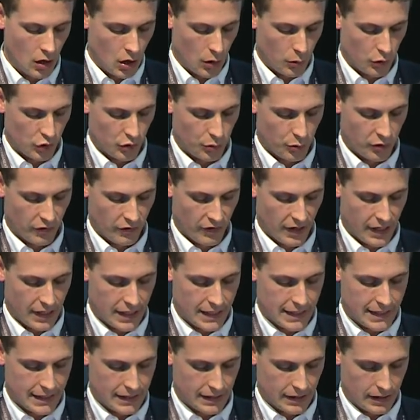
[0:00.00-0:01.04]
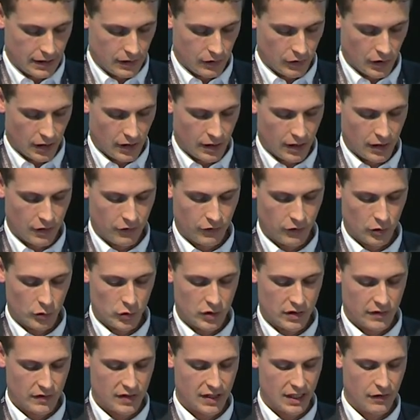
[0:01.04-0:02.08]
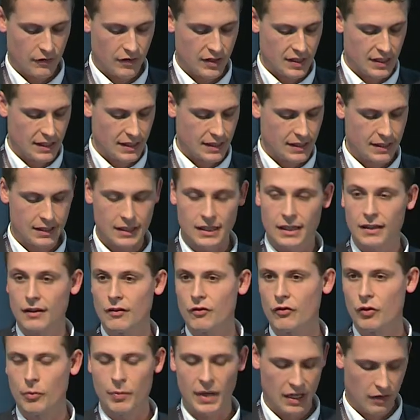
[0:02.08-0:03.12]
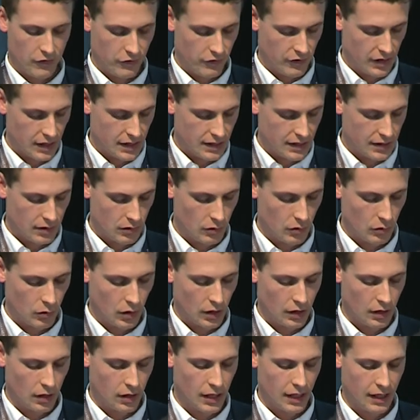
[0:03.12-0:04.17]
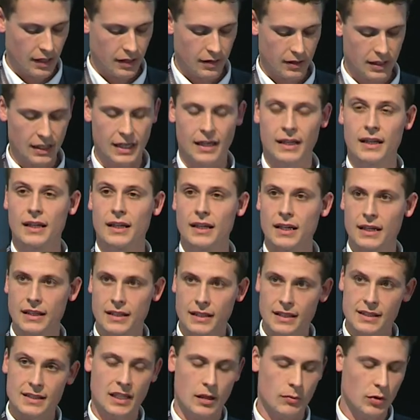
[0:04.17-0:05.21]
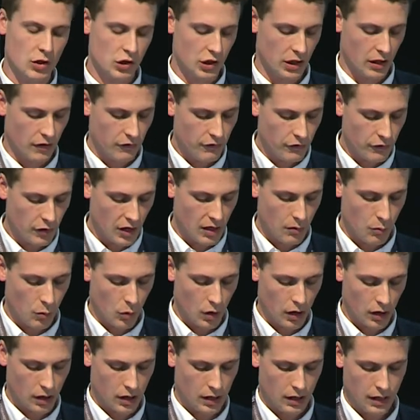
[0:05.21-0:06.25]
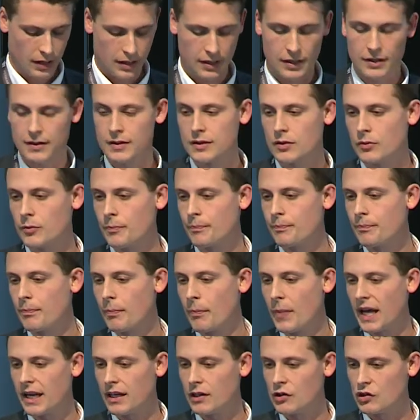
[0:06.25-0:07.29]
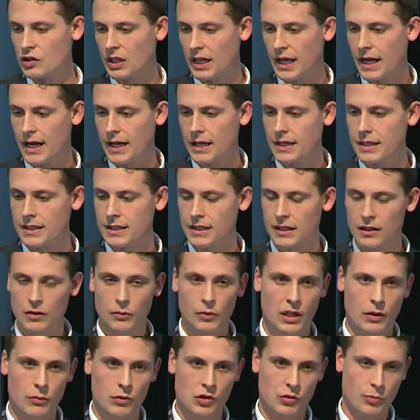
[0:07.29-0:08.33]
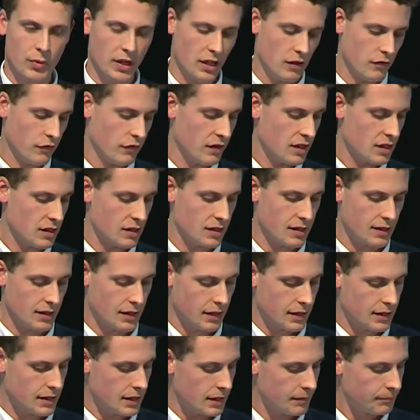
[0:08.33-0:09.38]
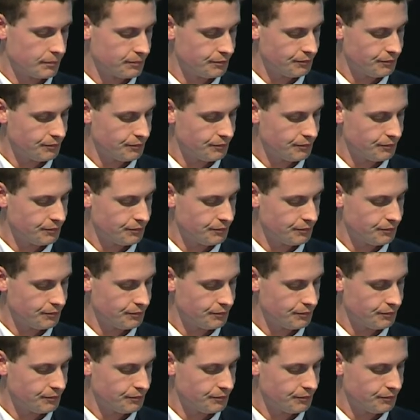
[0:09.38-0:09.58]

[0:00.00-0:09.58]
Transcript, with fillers: which provides uh, flows of services to deliver benefits uh, and, and, and establishing a framework uh, to manage land in a way which benefits society.